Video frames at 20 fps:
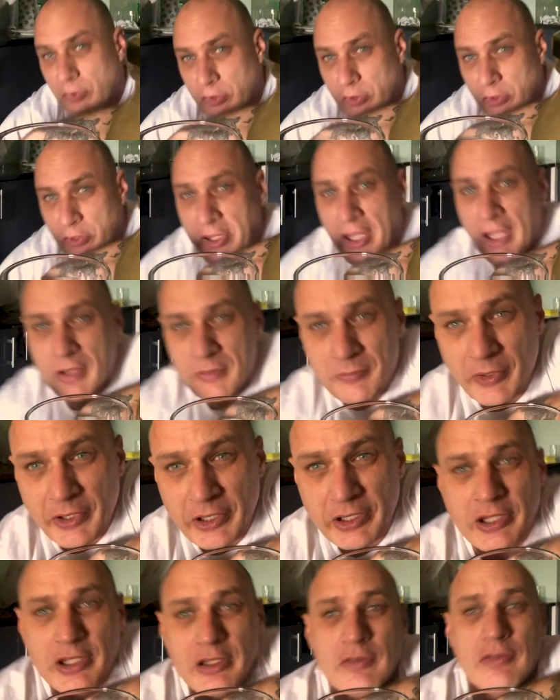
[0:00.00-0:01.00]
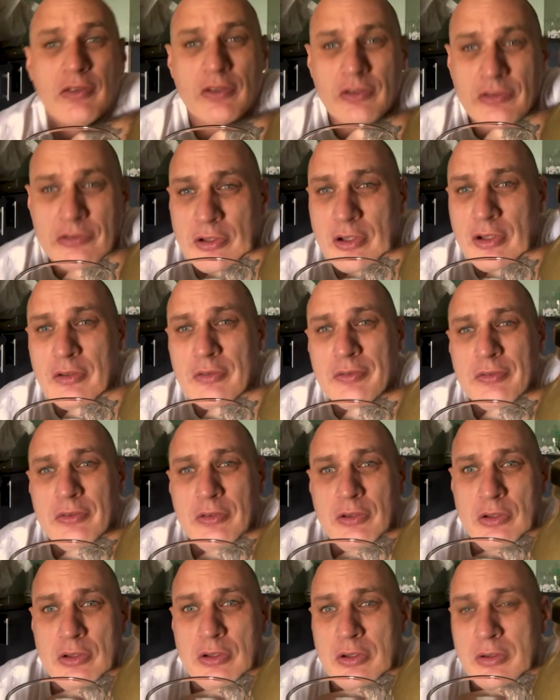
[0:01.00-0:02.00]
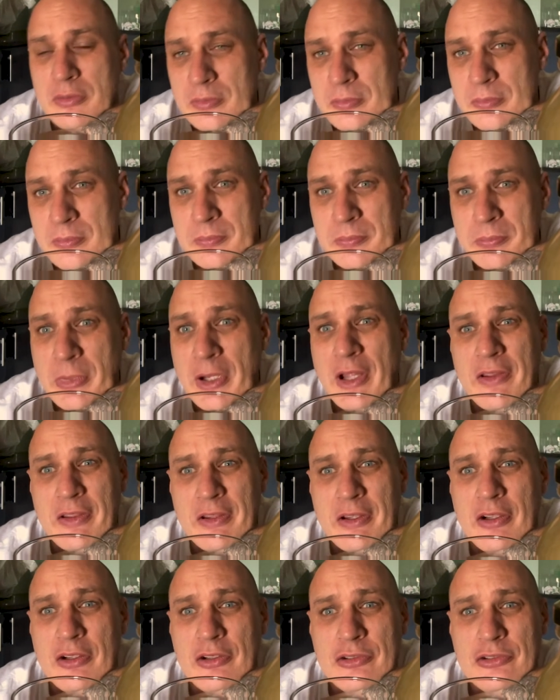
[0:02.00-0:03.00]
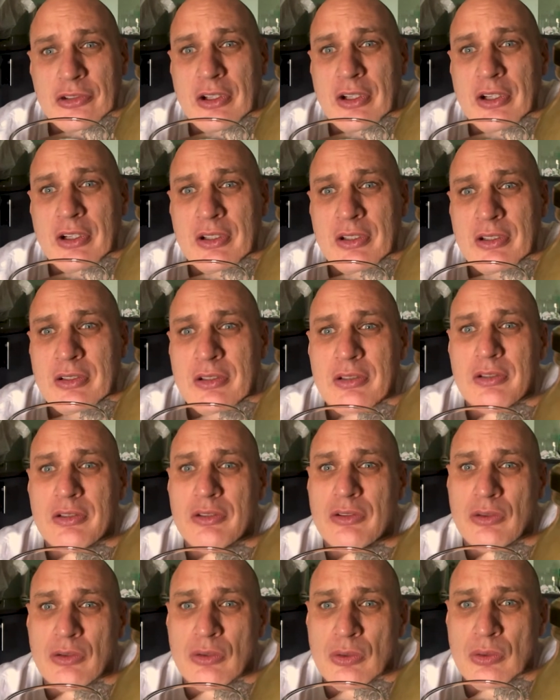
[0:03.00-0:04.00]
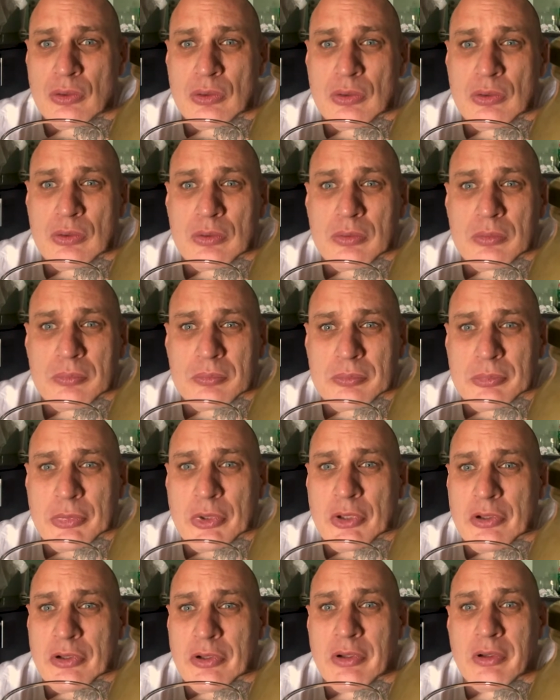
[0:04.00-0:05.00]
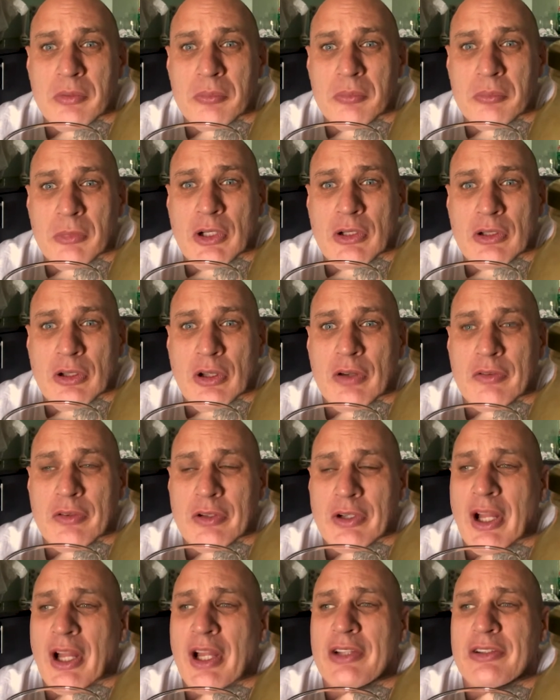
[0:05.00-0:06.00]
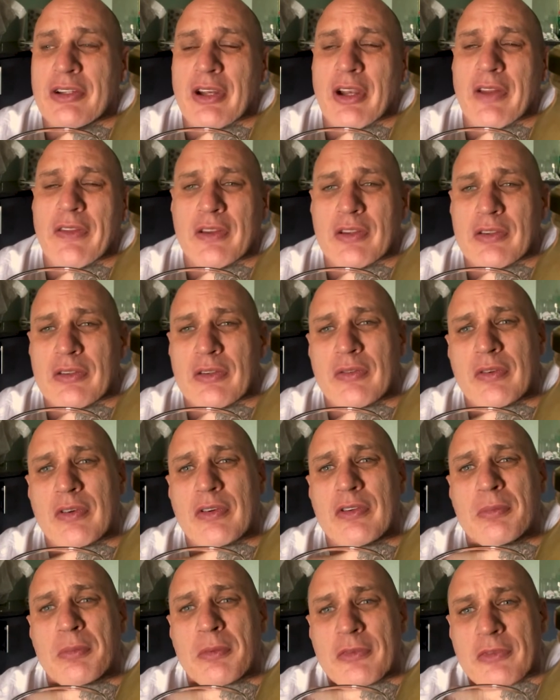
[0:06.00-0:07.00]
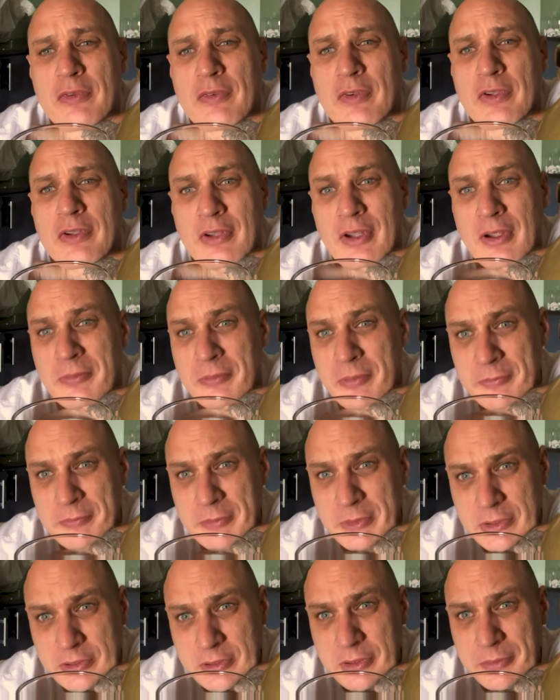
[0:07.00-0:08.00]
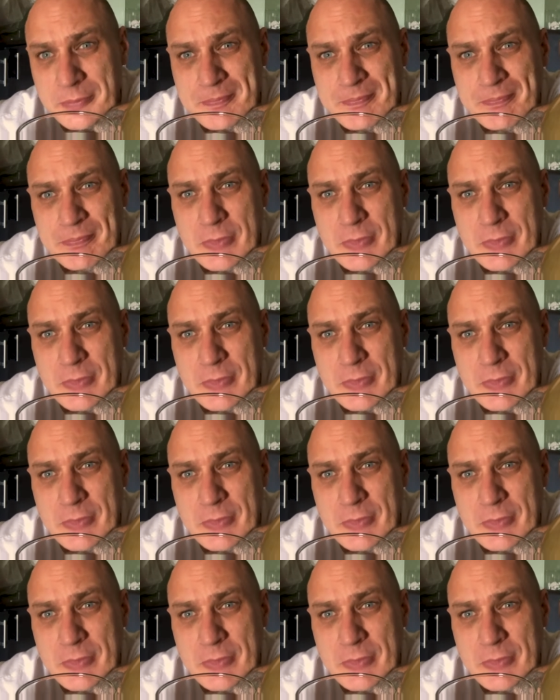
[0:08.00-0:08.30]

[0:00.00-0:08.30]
You can make kefir yourself. You can buy the culture. You put it in milk overnight, and I think it's a very specific type of milk.